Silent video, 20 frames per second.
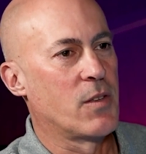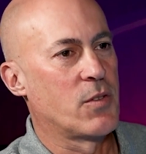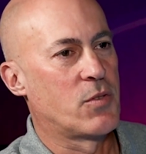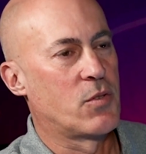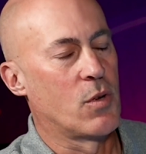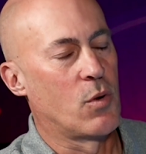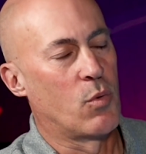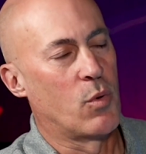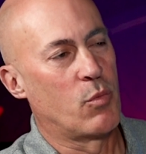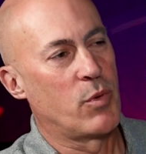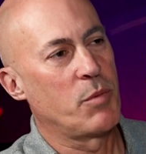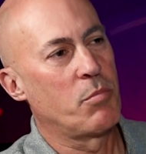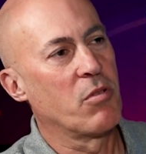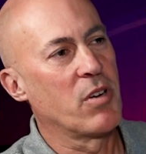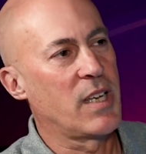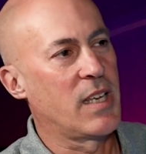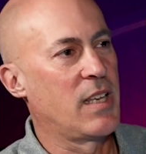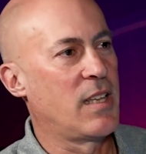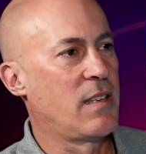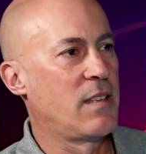So when we
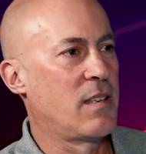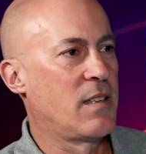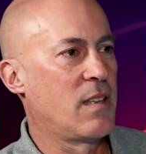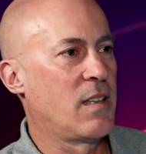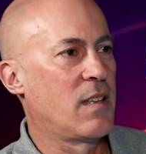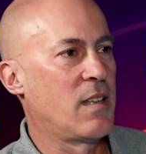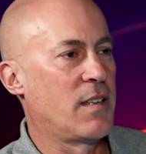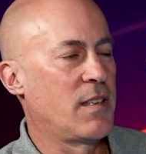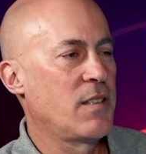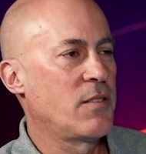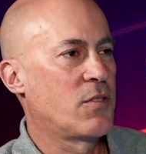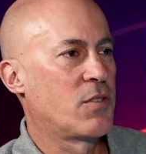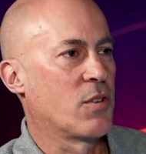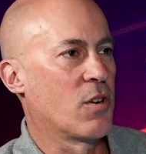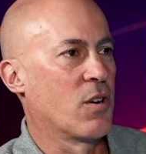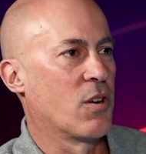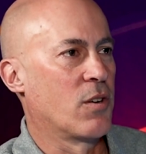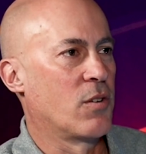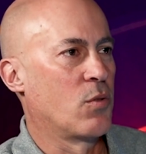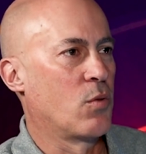bring in an
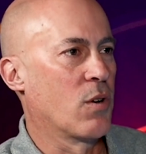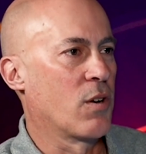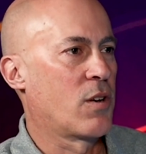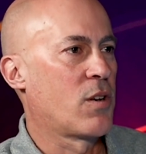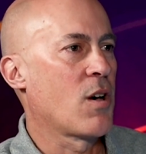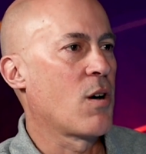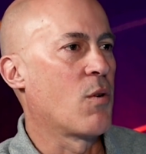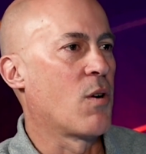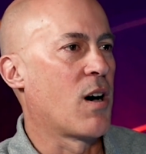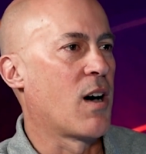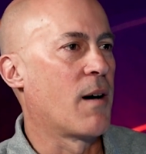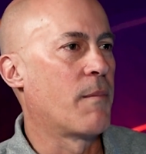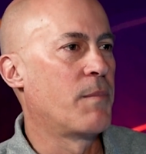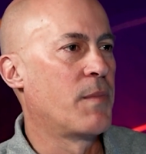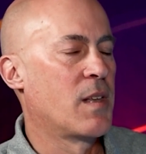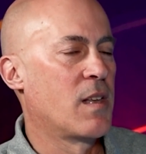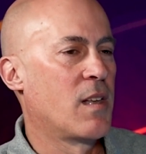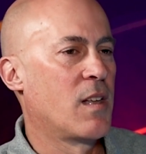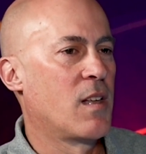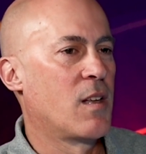intern or a
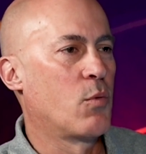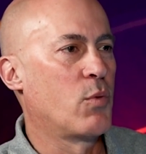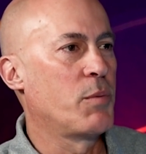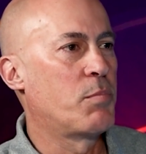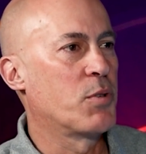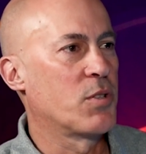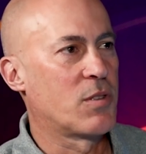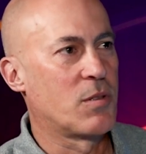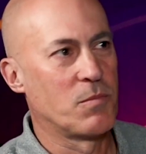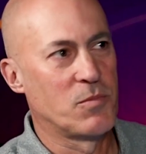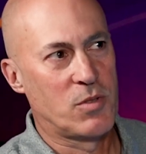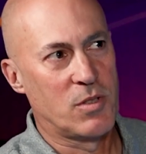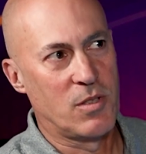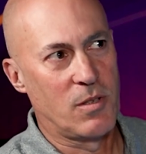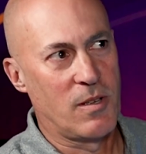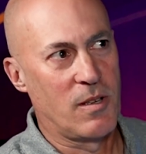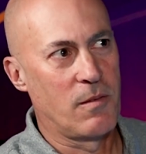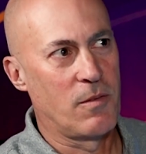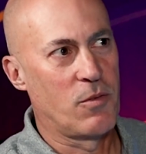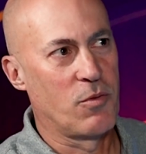co-op, we put them
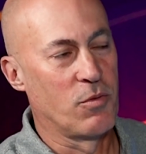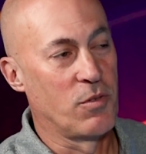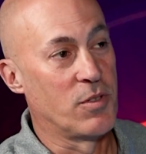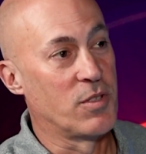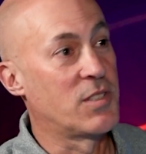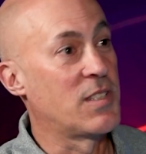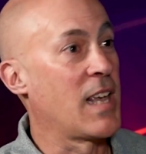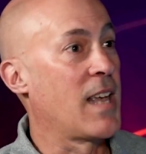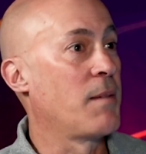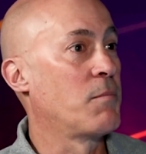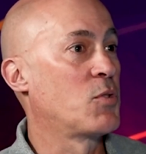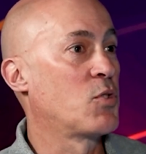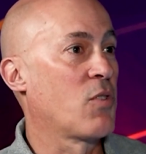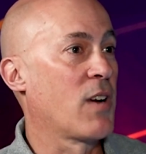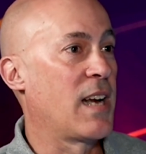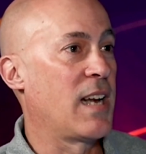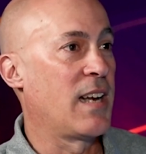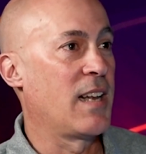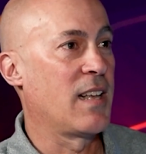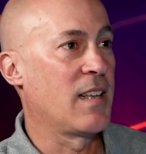through the same
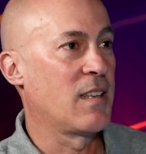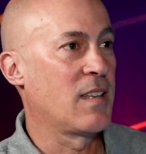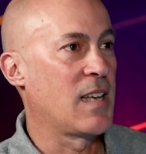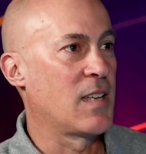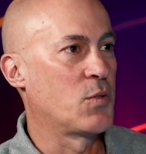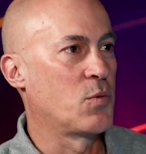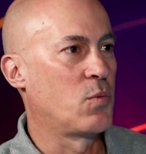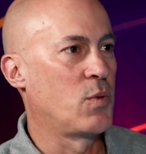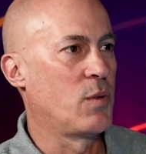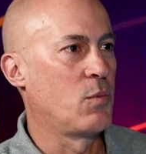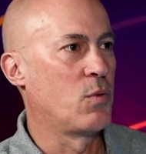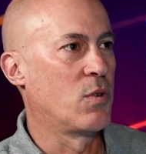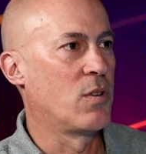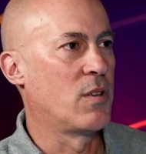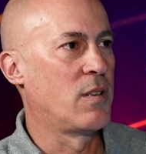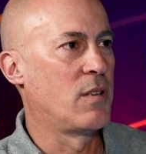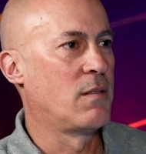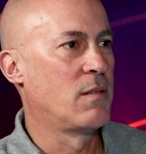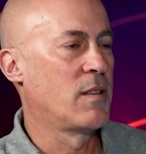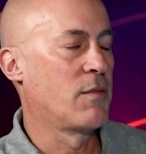training as we
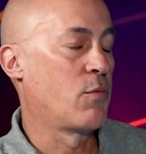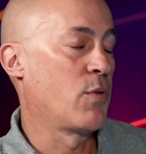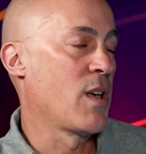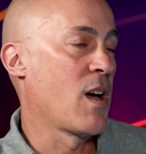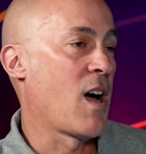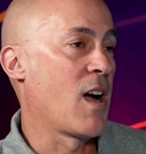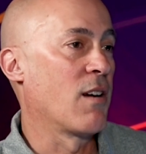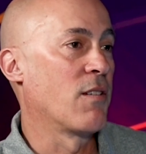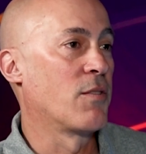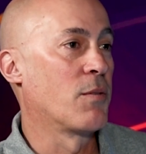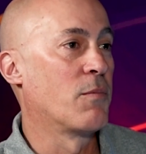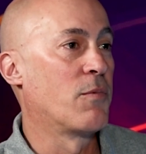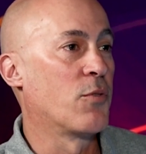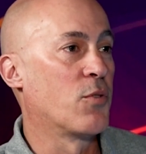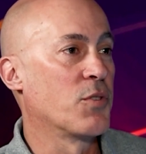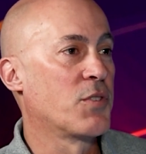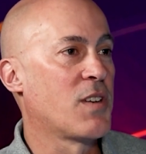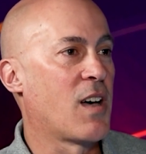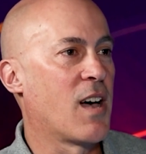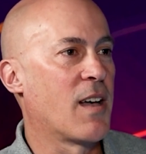would if we hired them
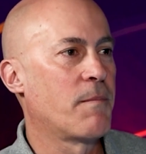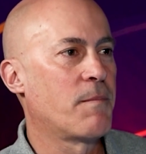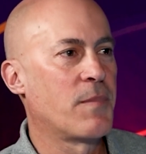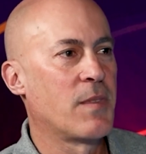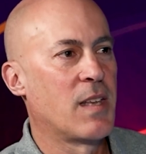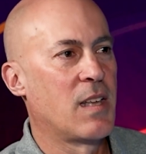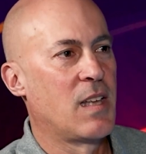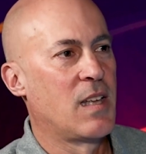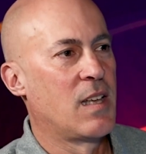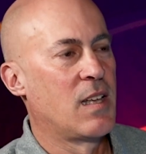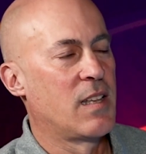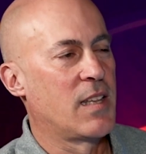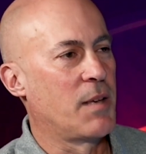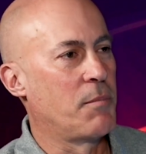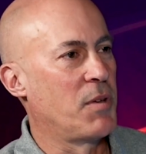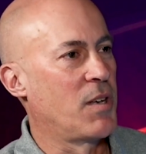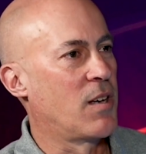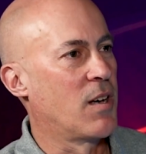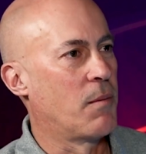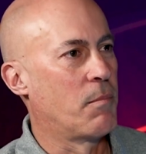full-time. They
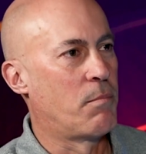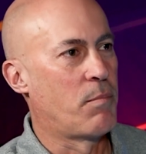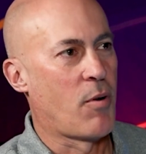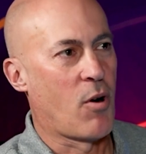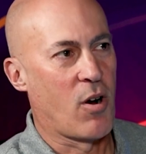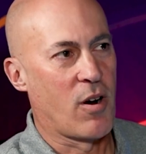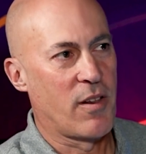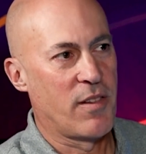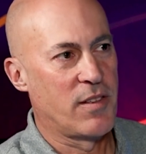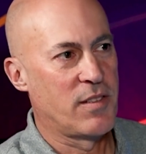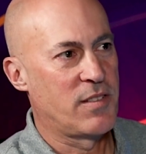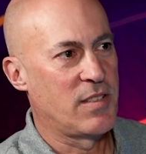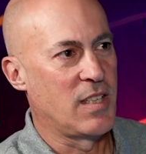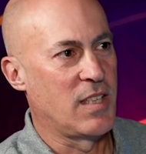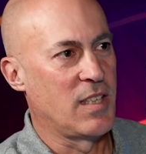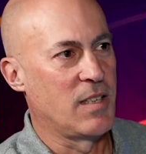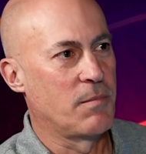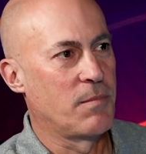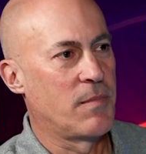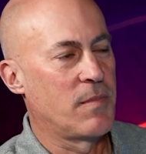become part of the
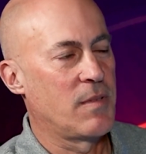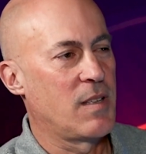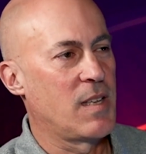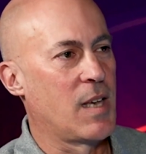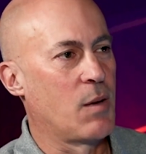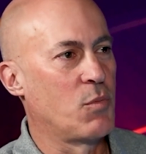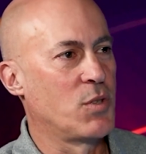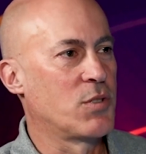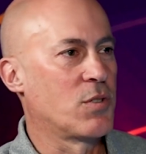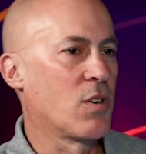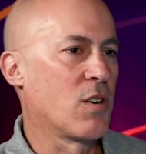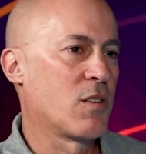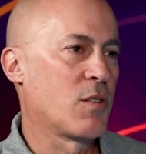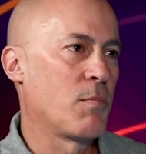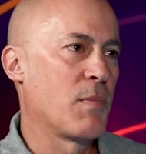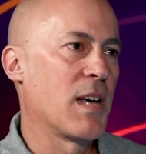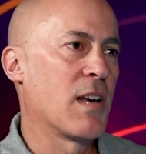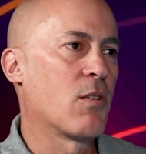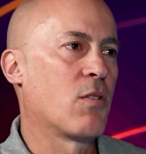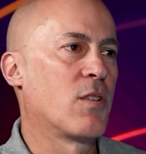team, and we start
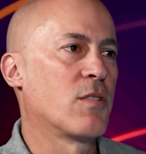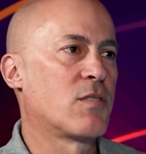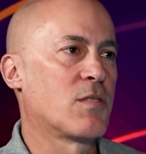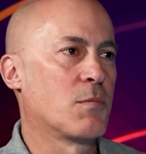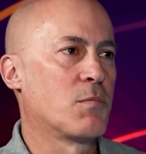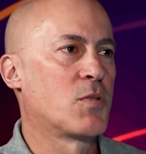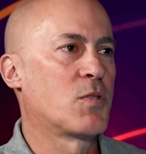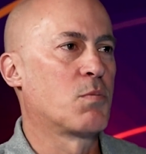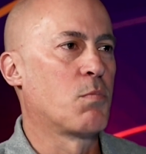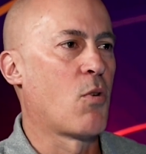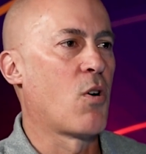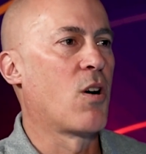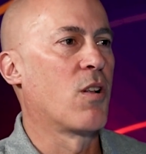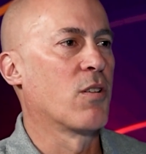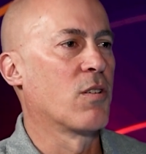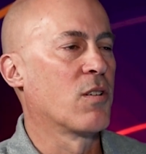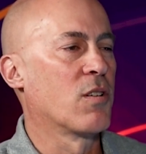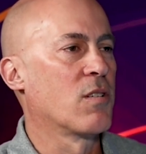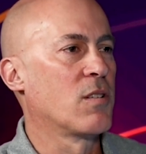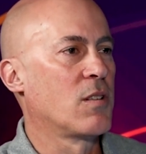them out on some
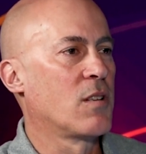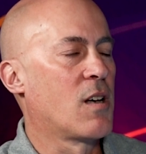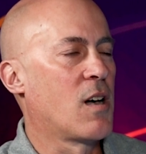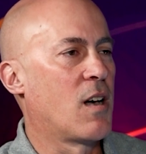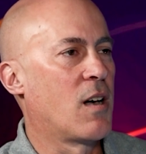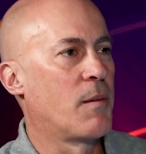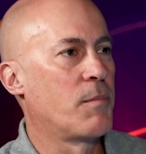smaller,